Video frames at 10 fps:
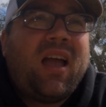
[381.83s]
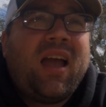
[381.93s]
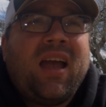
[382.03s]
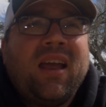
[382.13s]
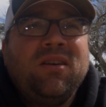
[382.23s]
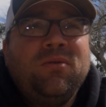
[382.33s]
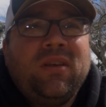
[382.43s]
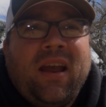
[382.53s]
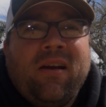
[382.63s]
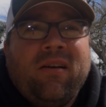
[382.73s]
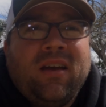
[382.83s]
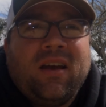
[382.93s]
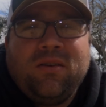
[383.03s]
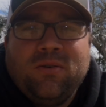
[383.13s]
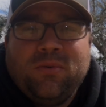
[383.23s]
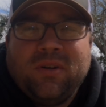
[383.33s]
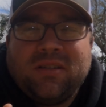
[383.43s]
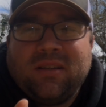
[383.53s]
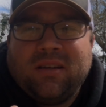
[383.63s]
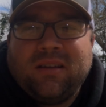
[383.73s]
I knew the area. I knew it
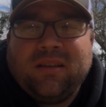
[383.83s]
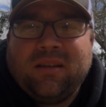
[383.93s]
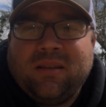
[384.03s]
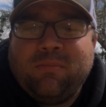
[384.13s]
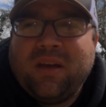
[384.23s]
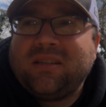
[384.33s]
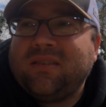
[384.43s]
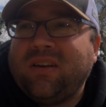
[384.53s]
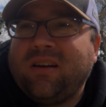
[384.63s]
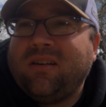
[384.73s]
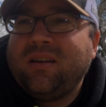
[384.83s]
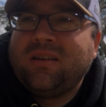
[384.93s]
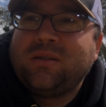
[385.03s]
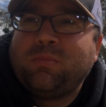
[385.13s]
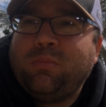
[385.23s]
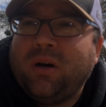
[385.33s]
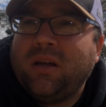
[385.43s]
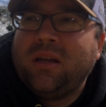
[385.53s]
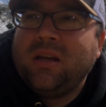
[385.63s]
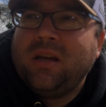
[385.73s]
wasn't the best of areas, but